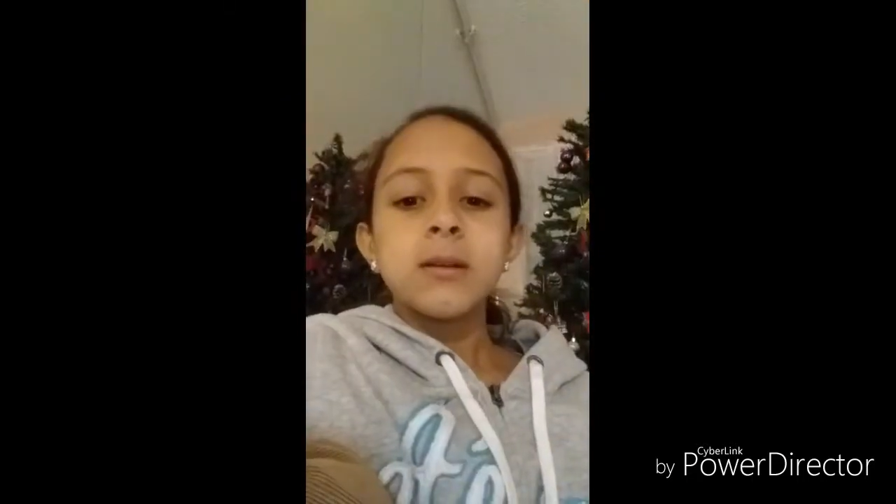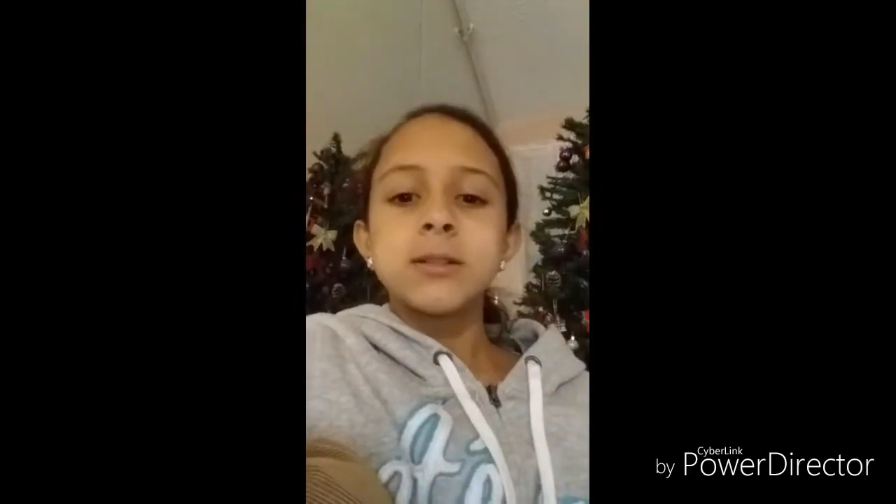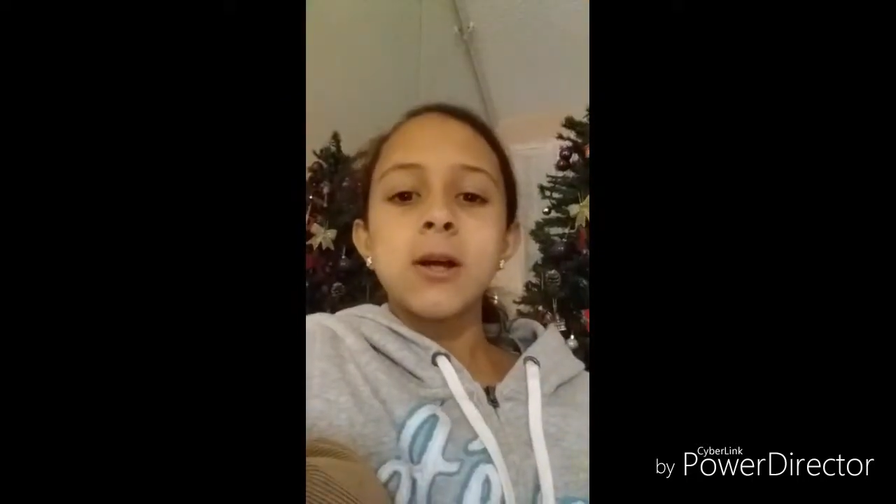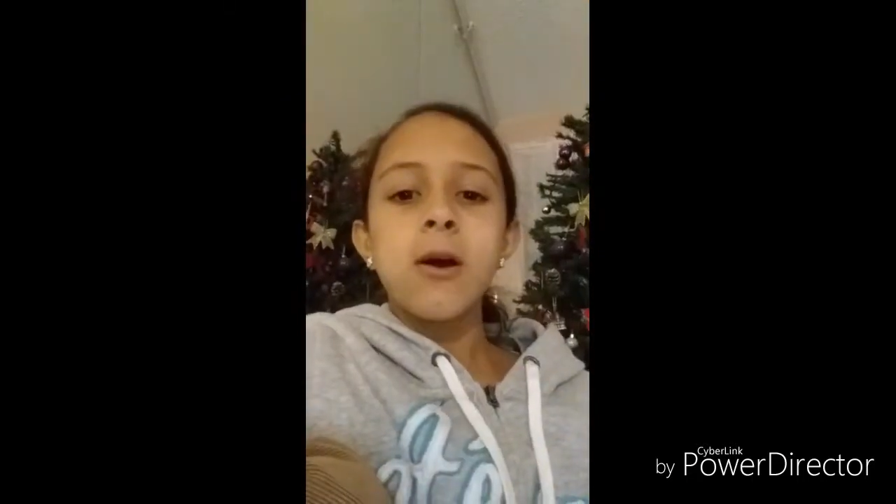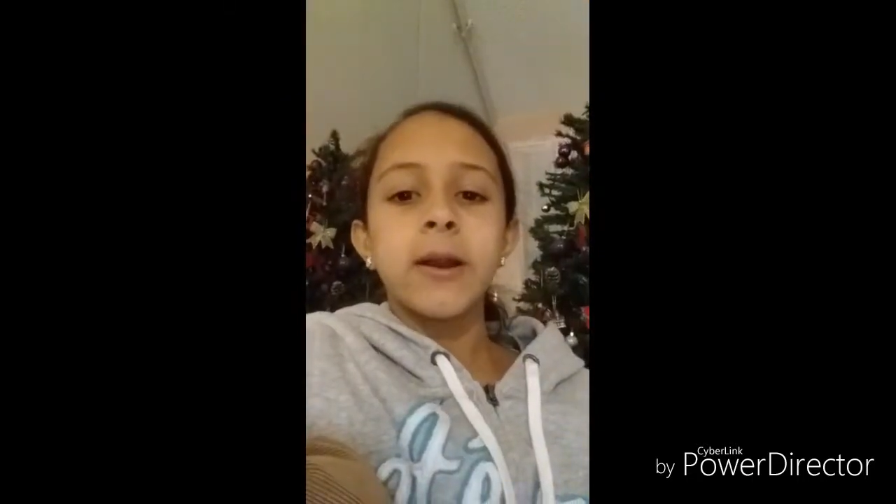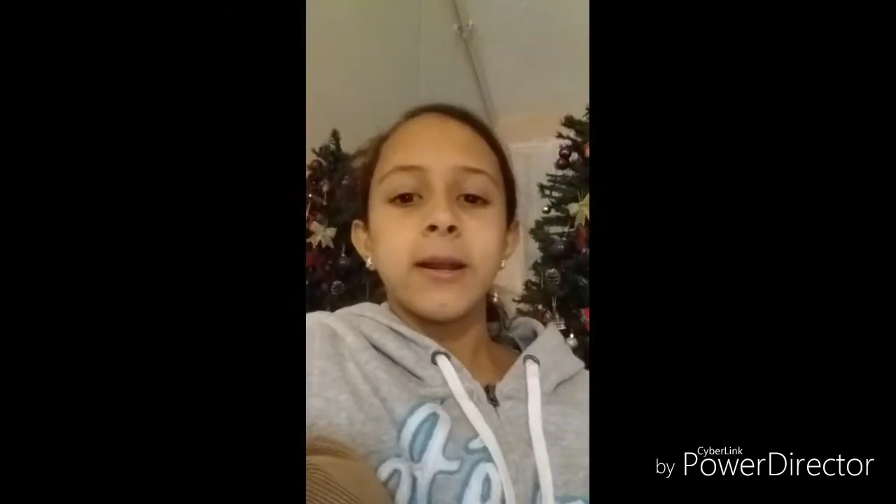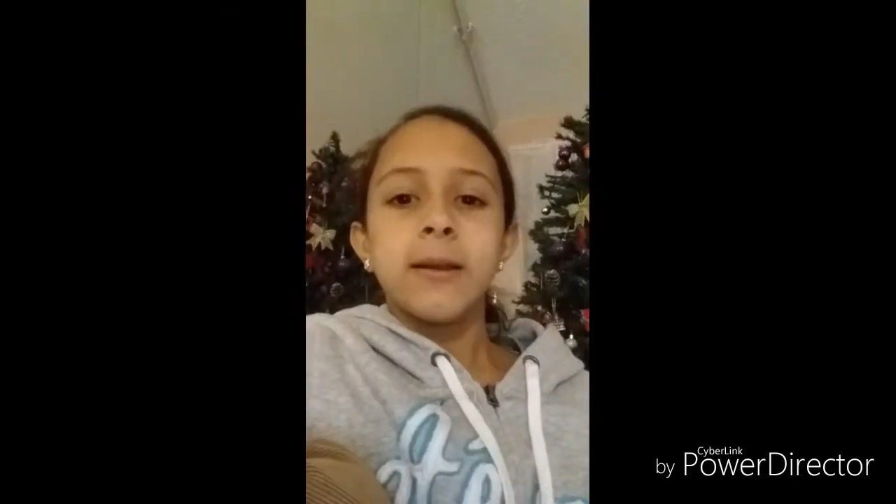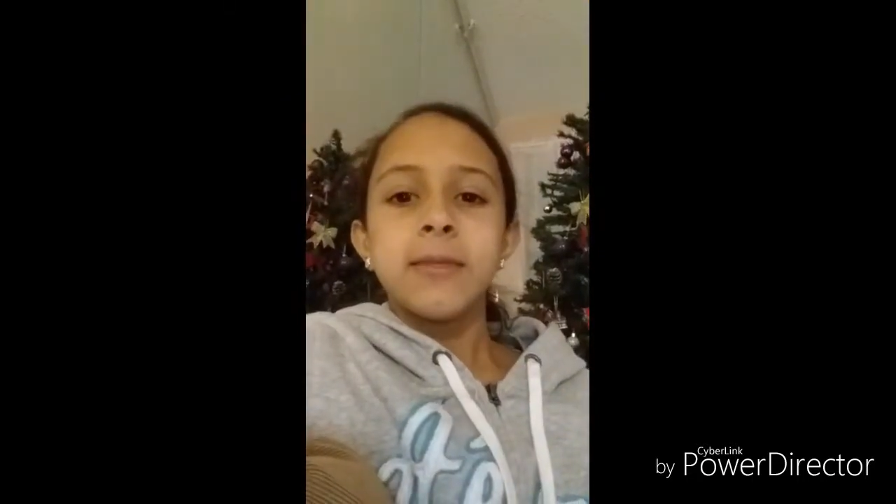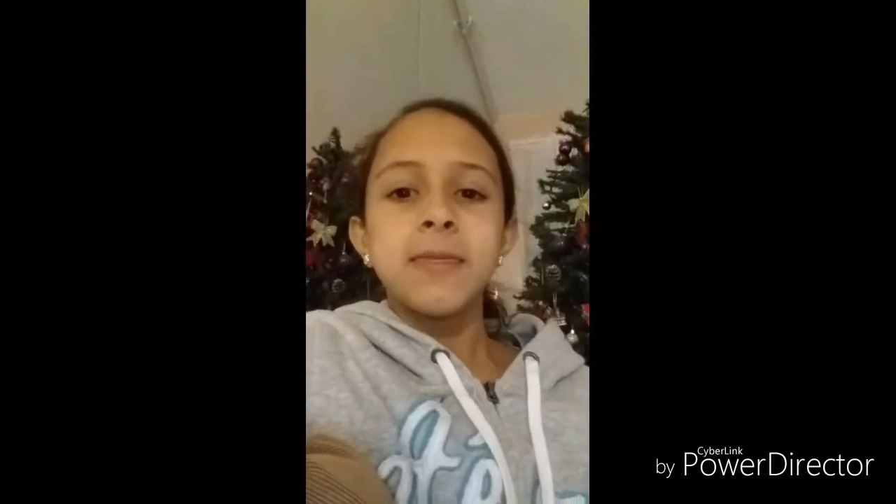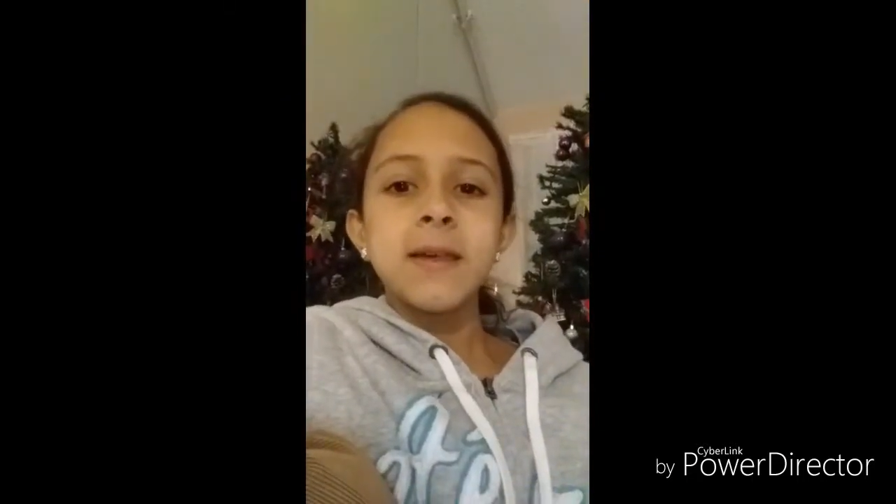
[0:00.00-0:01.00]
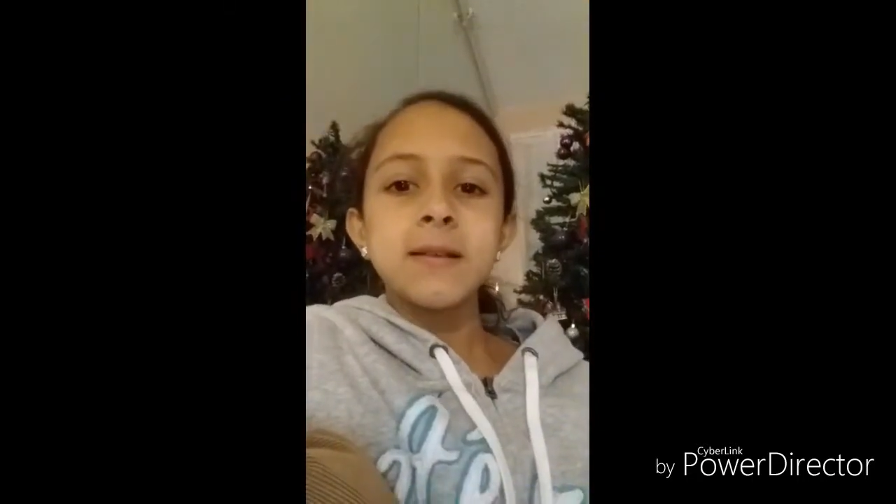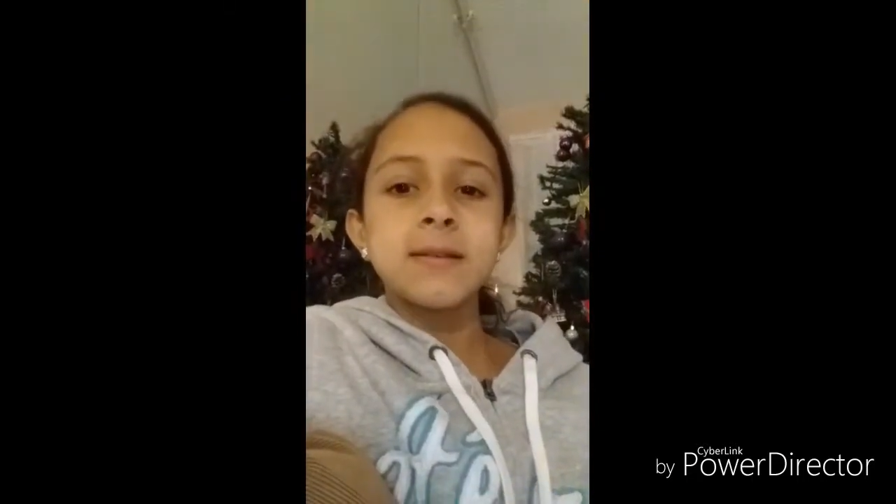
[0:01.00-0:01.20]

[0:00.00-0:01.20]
Sorry, this